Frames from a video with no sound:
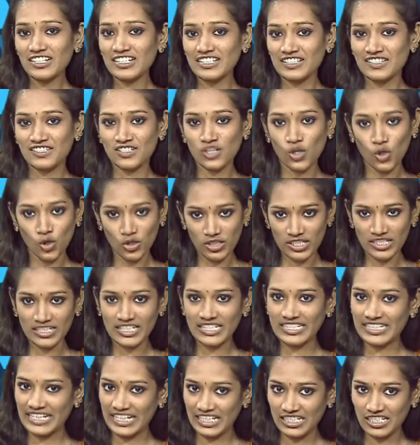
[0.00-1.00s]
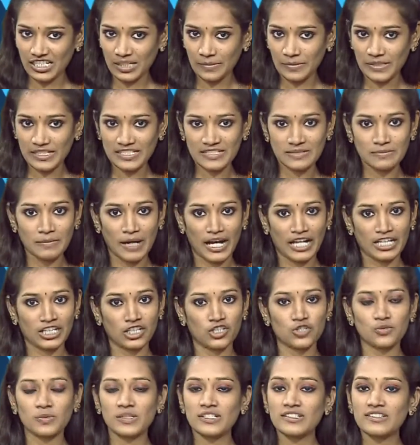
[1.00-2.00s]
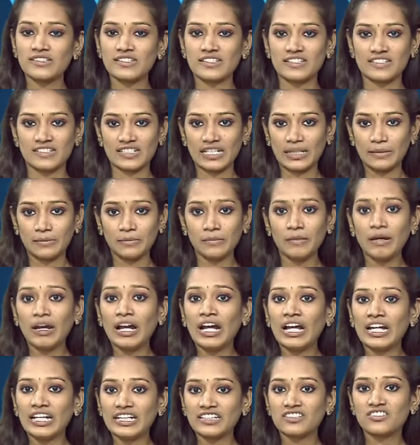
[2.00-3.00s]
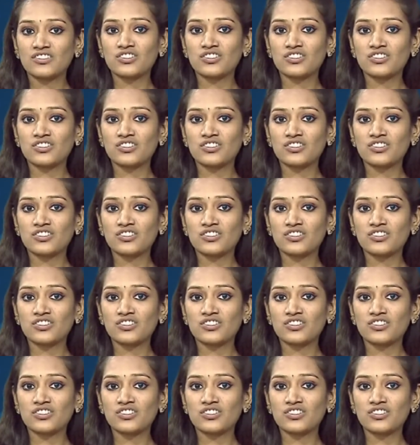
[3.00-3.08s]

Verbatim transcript: is stored in a database management system. It